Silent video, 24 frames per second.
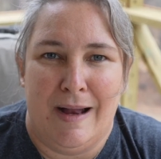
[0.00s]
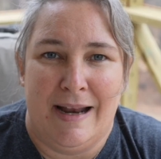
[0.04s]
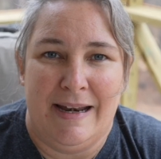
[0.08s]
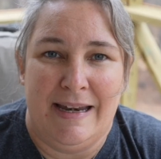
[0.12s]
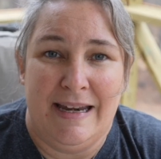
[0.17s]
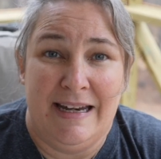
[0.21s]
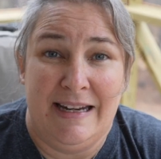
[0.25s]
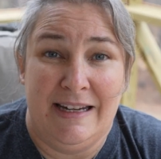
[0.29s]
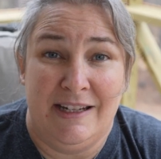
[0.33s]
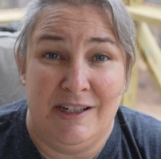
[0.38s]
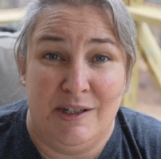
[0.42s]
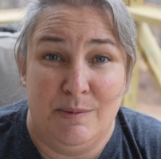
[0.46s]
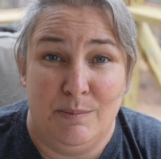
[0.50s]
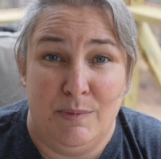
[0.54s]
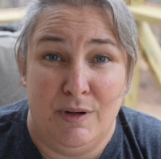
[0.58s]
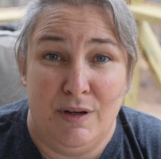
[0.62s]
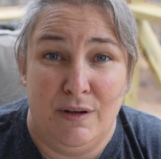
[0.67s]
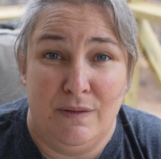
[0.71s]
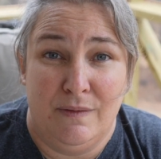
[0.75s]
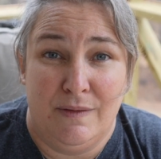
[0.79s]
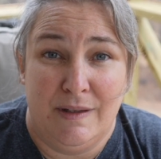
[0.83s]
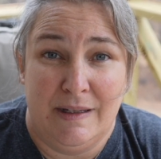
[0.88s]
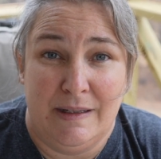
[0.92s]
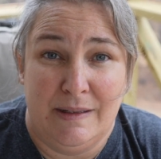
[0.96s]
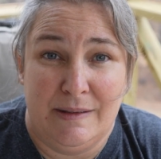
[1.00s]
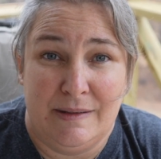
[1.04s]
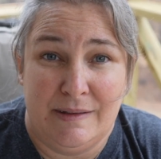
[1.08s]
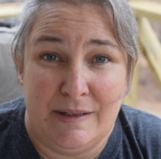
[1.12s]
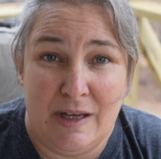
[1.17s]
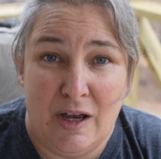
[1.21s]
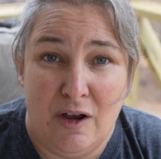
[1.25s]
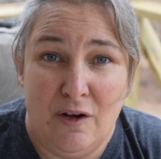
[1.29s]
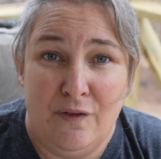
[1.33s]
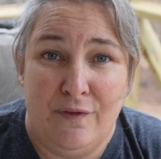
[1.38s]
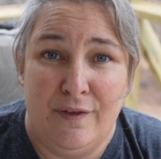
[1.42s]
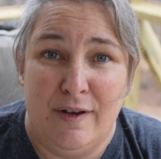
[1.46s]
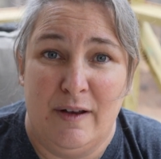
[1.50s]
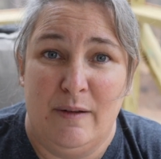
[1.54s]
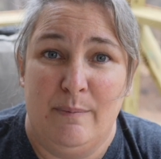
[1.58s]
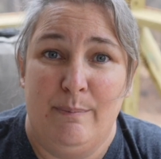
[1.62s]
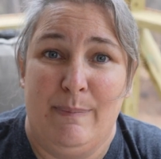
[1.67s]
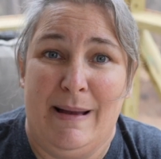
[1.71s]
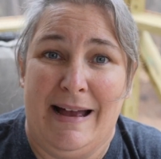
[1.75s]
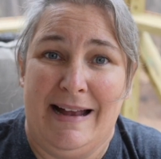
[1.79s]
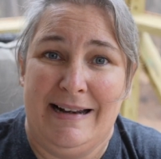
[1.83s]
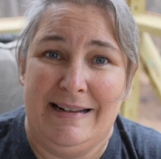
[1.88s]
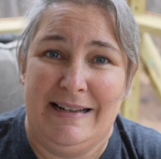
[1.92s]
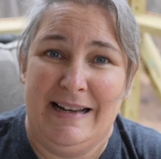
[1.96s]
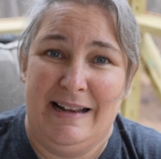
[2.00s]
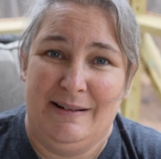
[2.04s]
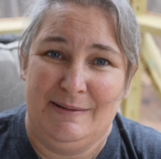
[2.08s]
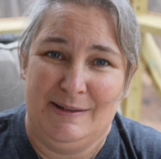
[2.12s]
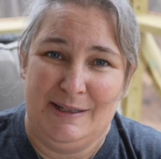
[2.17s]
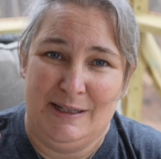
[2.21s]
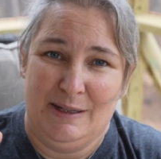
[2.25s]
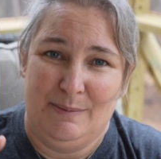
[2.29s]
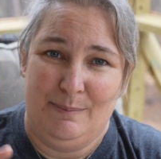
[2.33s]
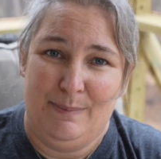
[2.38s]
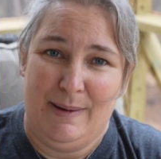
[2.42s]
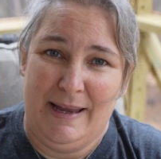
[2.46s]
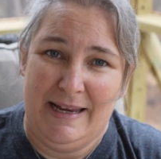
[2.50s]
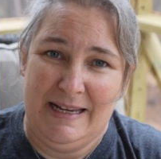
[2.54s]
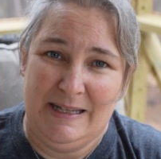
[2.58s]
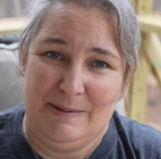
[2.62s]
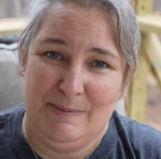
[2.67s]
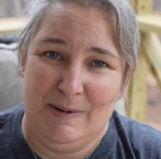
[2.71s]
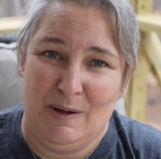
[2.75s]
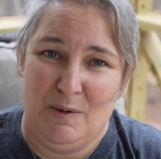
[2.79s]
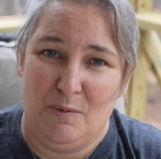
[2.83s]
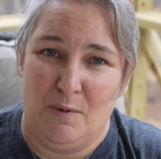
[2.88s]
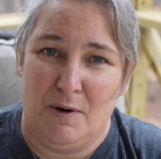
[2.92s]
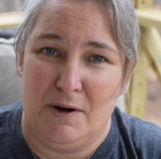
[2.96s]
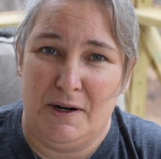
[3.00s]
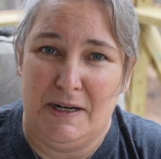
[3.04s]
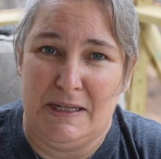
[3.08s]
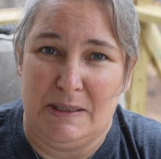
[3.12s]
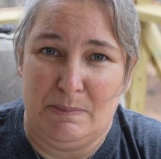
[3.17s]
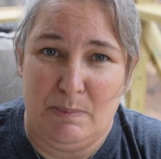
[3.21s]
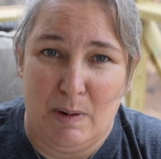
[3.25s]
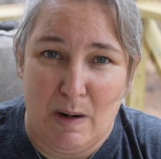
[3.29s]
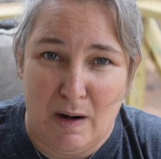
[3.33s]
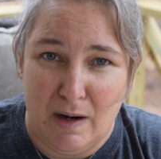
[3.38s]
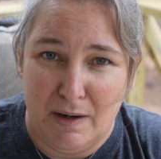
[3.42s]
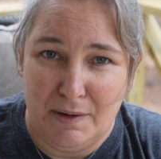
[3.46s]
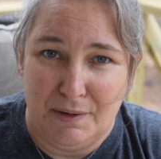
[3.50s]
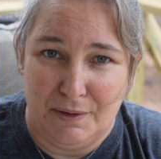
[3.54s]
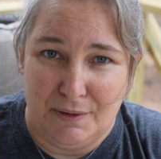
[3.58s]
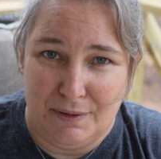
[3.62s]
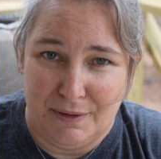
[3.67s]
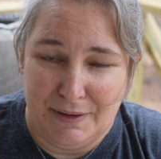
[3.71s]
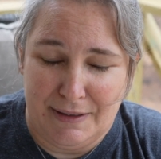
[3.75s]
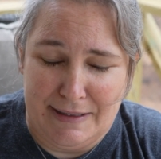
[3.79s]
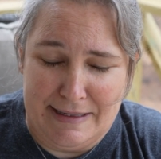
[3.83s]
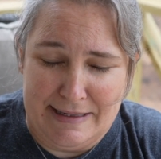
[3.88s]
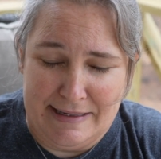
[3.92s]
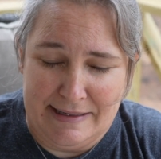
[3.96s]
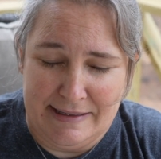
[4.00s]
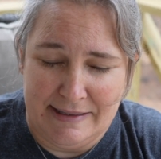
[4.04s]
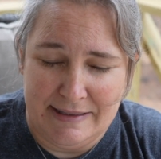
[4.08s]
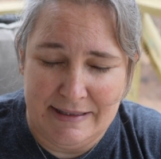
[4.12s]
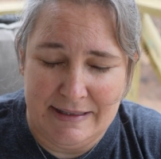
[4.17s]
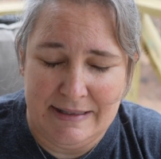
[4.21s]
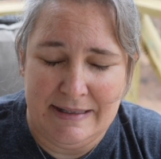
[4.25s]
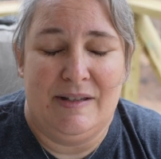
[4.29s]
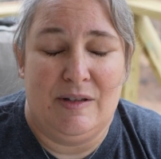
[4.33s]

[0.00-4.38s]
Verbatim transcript: I needed to move the sofa back down to the basement where its partner is.